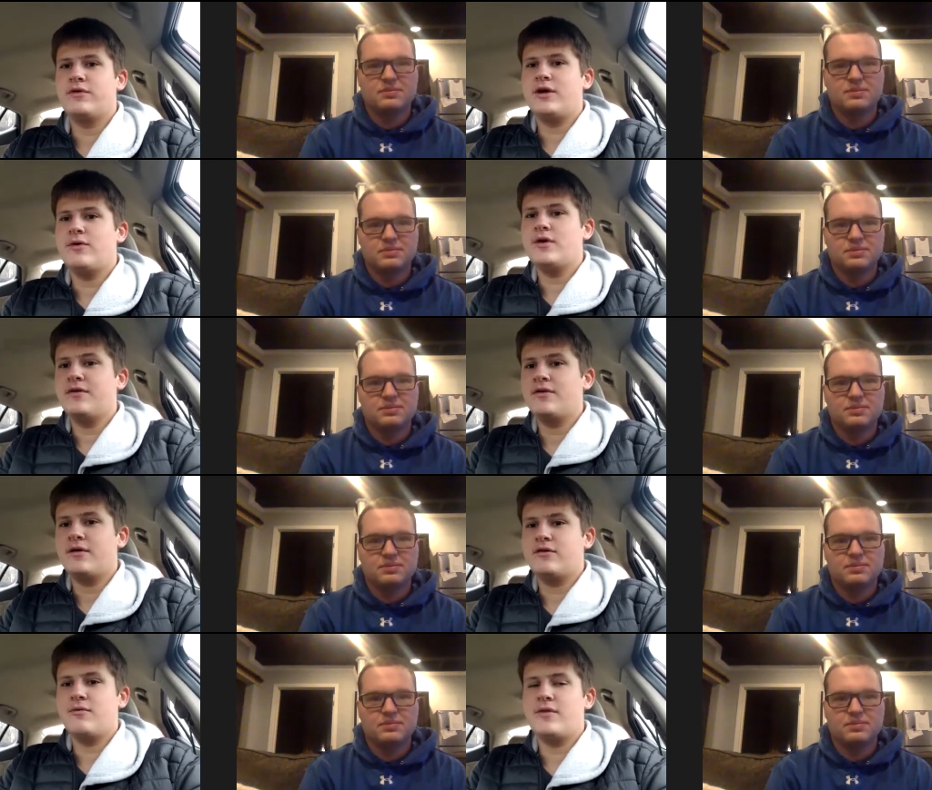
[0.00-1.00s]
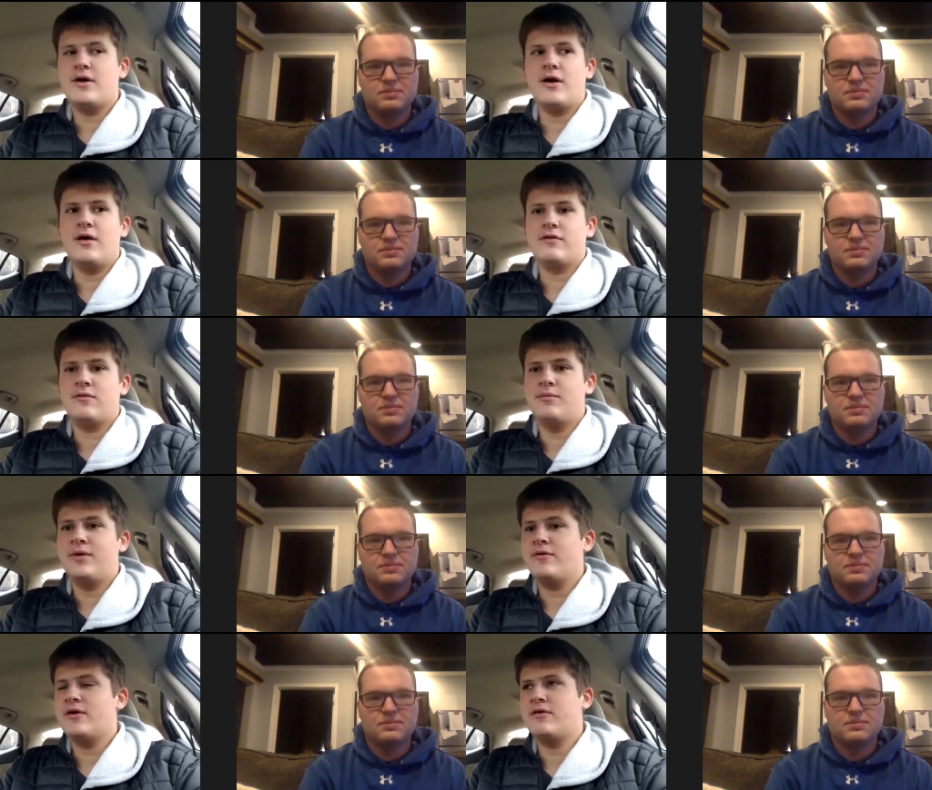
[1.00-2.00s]
Speaker 1: see how he does on some of the some of the
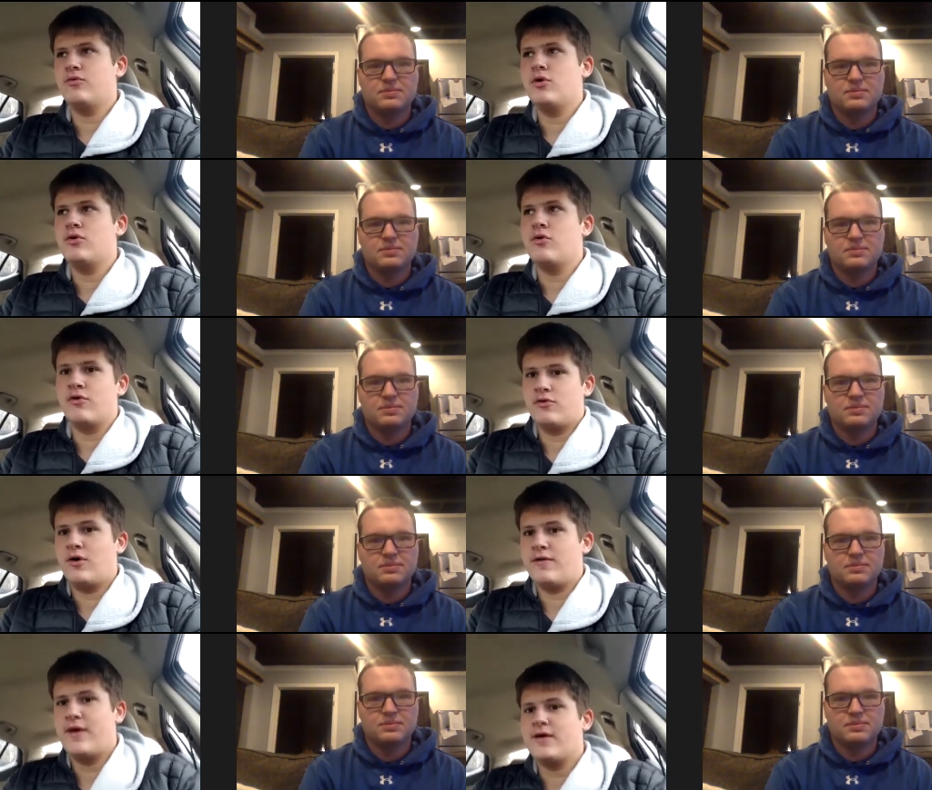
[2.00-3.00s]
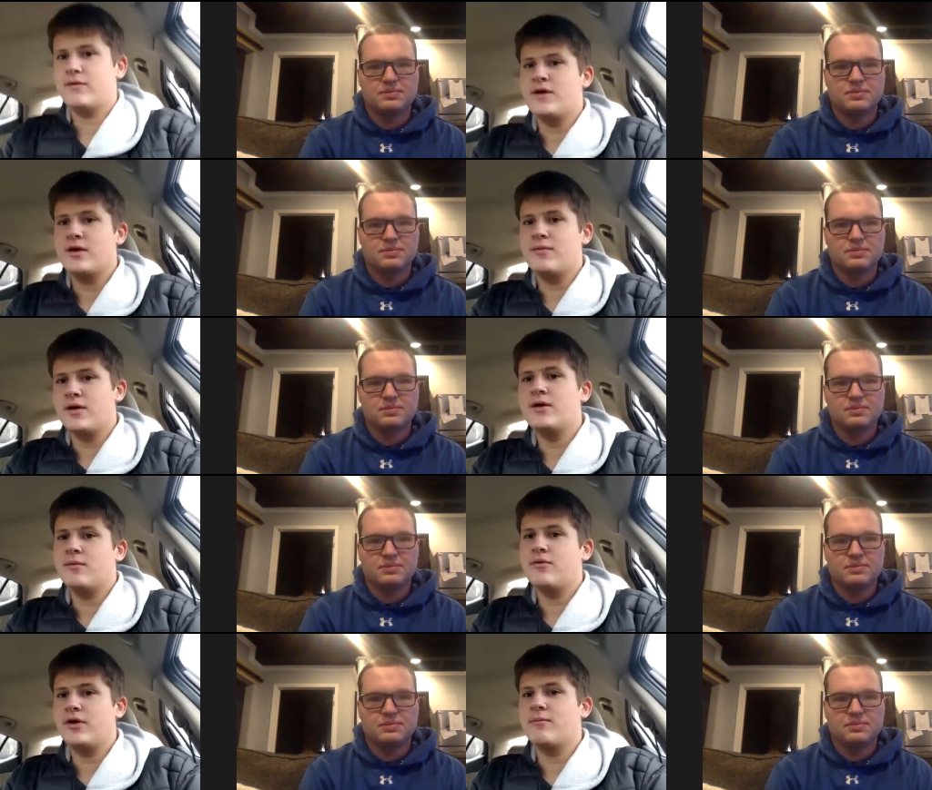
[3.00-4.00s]
play races and road course where I think he can be he
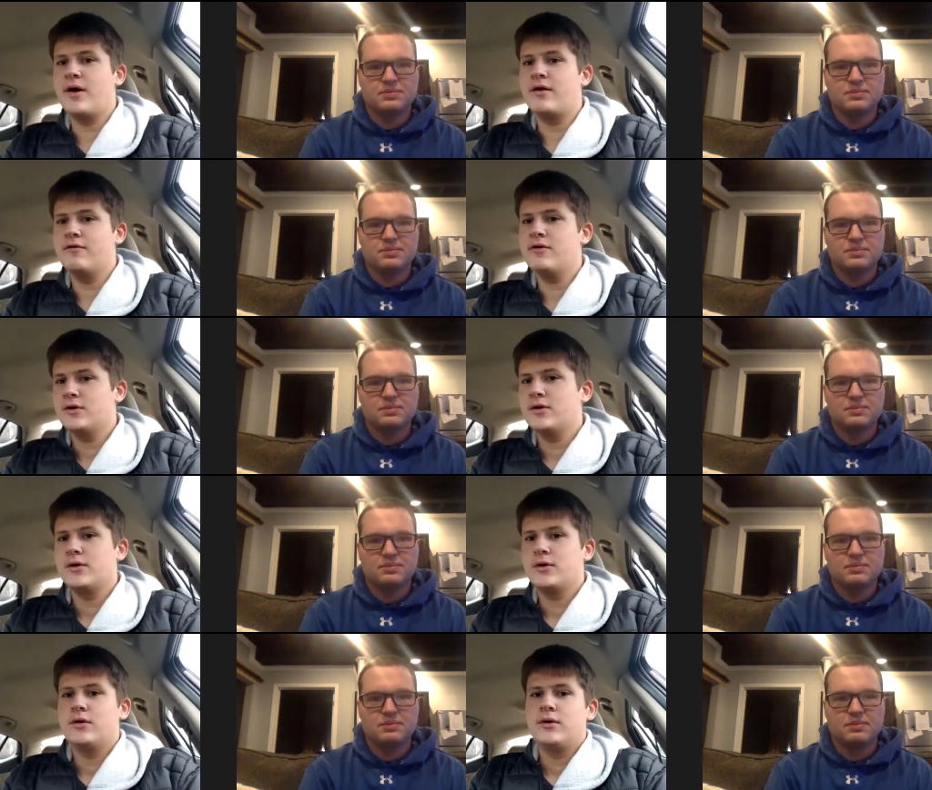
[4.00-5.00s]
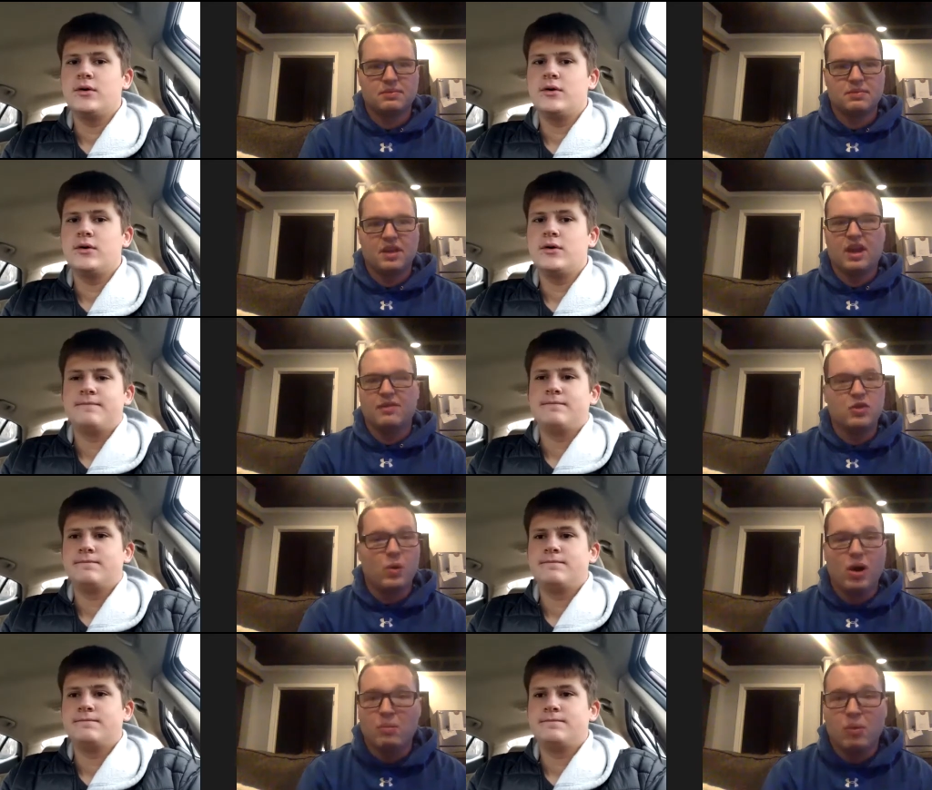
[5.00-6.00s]
can be really competitive. And if
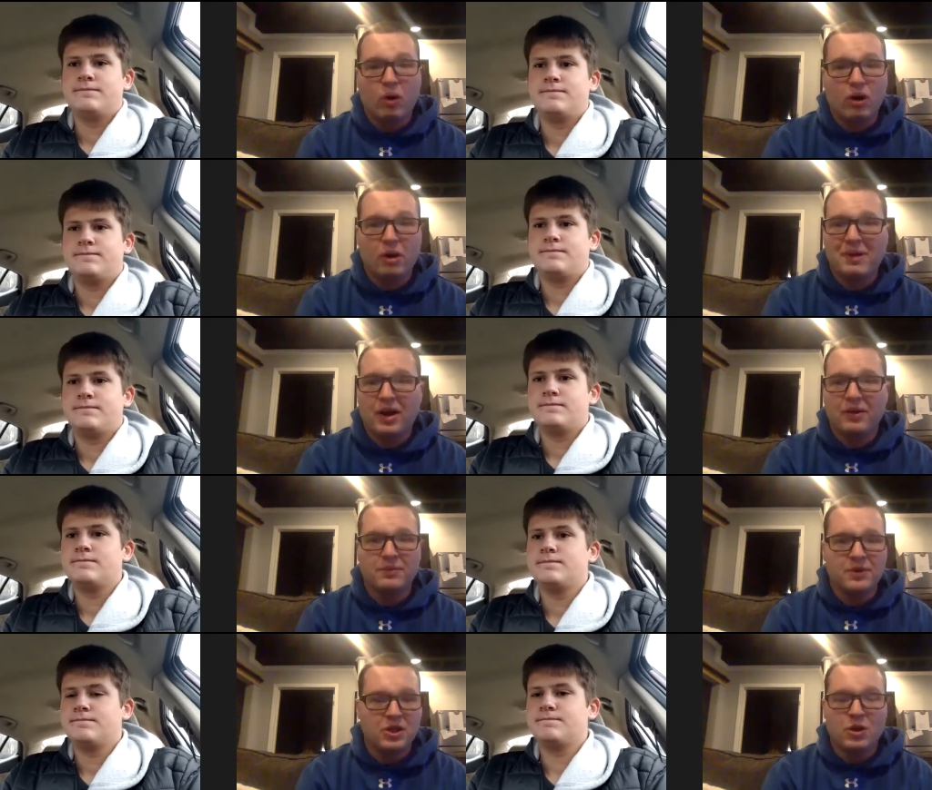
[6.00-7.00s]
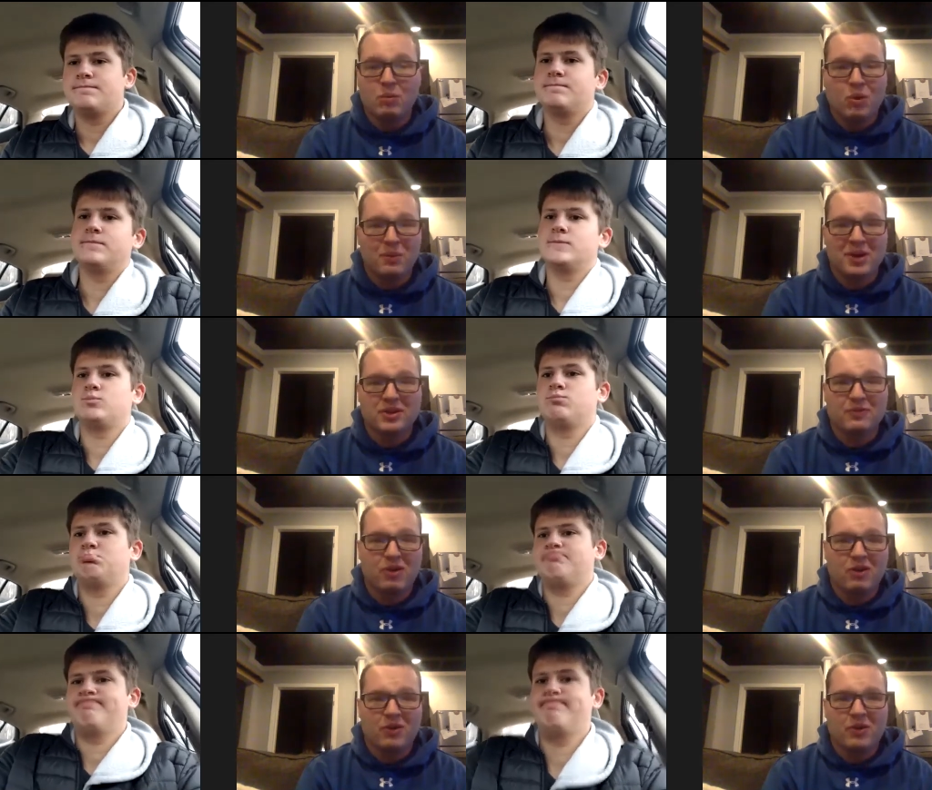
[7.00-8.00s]
you want
Speaker 2: more about, you know, more about the
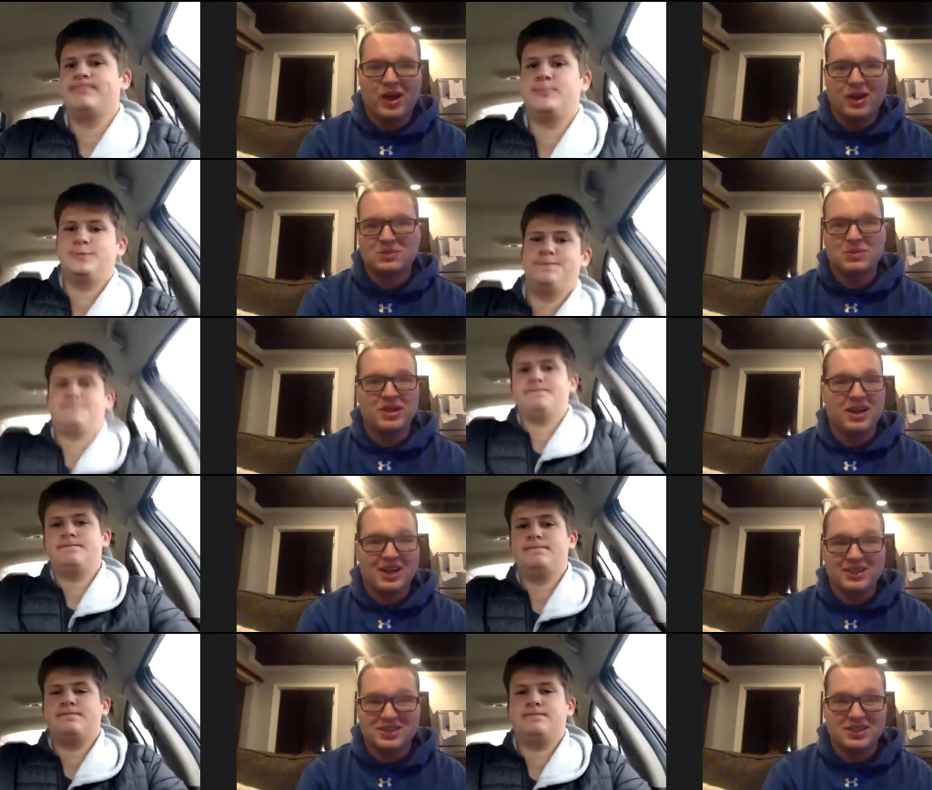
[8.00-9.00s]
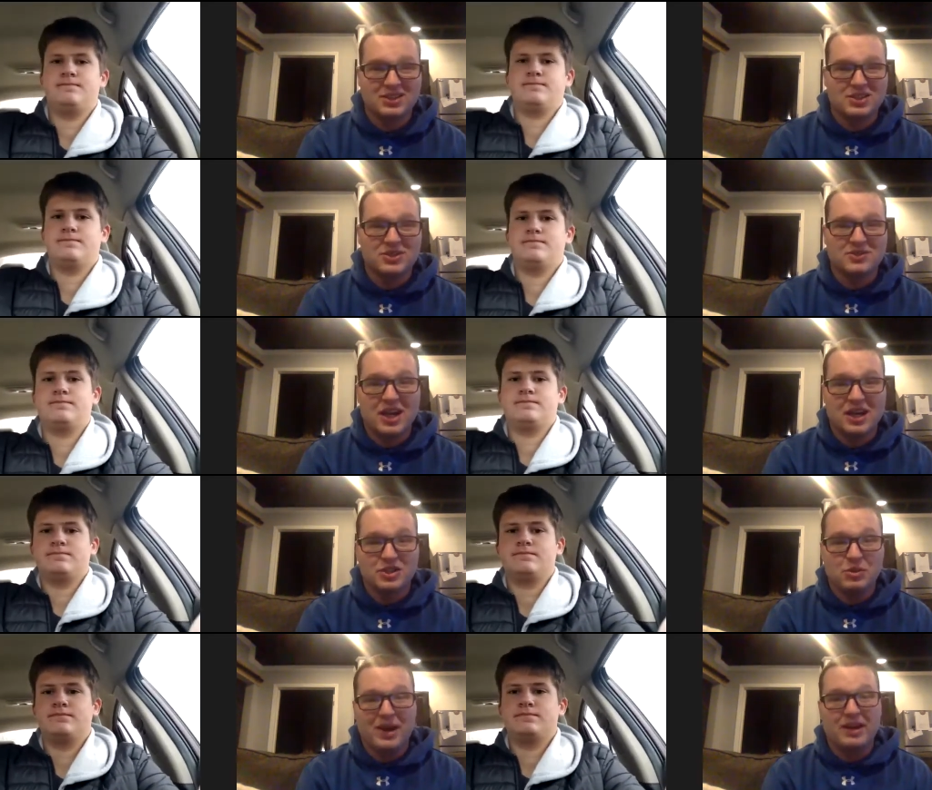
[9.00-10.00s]
front row announcement, as as
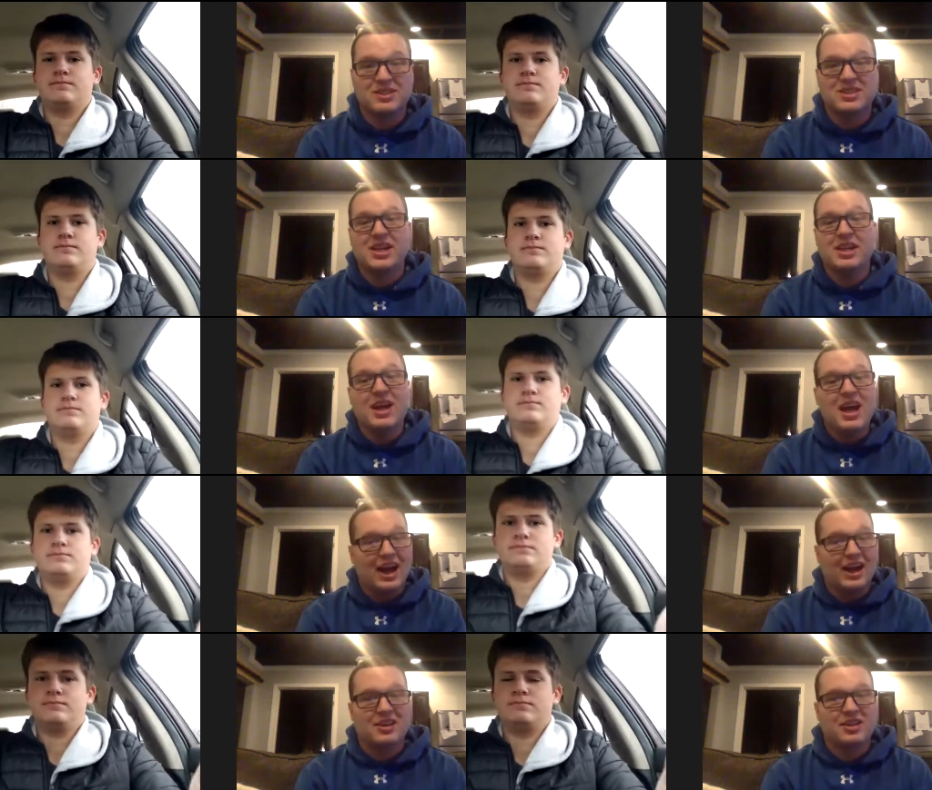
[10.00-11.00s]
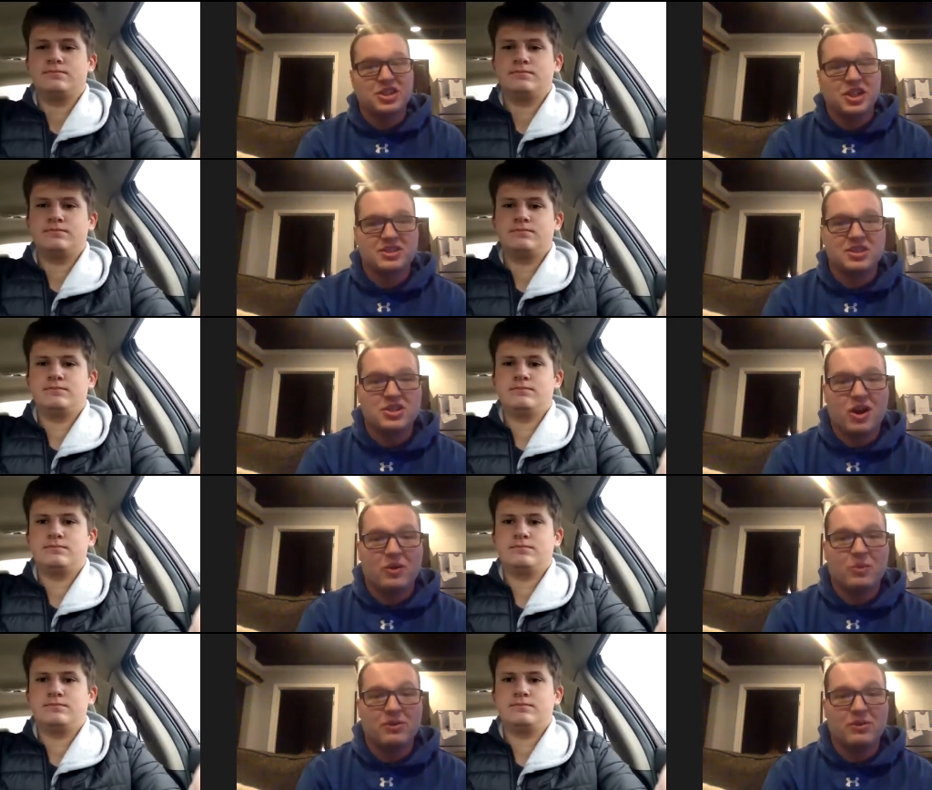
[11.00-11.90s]
as you may have seen, I got the chance to talk